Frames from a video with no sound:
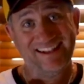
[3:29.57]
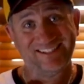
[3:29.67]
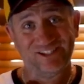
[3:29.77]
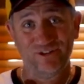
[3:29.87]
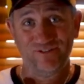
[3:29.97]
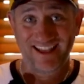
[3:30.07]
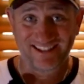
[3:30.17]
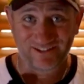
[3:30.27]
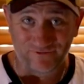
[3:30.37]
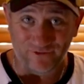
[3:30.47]
It's a
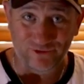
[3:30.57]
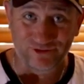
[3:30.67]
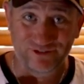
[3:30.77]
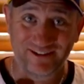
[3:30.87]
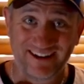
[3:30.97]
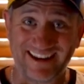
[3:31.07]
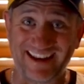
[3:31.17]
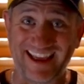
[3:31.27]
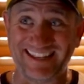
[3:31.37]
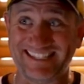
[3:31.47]
2004 Touareg.
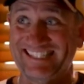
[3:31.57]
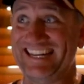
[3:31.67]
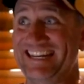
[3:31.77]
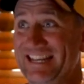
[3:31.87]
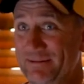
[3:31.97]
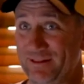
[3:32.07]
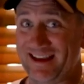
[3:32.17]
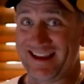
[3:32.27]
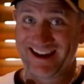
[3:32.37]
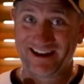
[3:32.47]
It had a CD
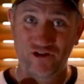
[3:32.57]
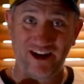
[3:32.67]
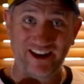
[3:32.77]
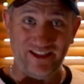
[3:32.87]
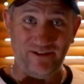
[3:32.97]
player and radio.